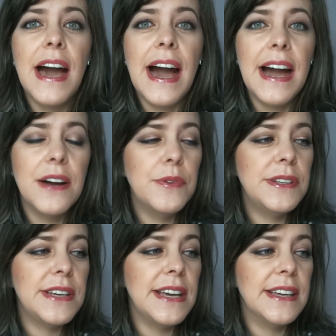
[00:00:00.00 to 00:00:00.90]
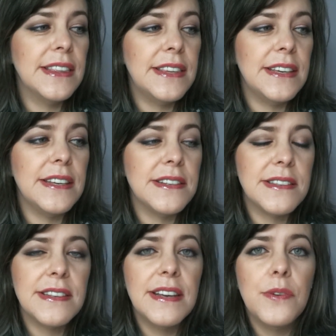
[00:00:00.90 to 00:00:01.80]
I would take
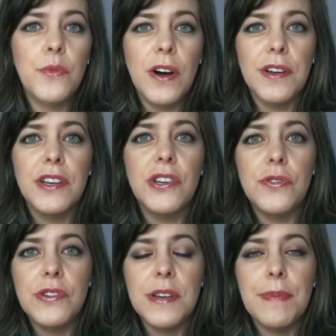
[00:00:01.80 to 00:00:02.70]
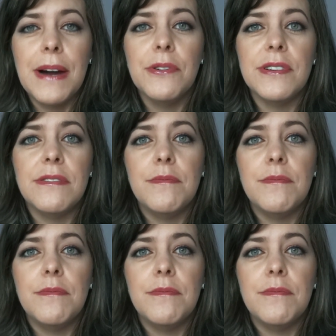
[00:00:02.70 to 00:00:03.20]
this on a Q-tip, I would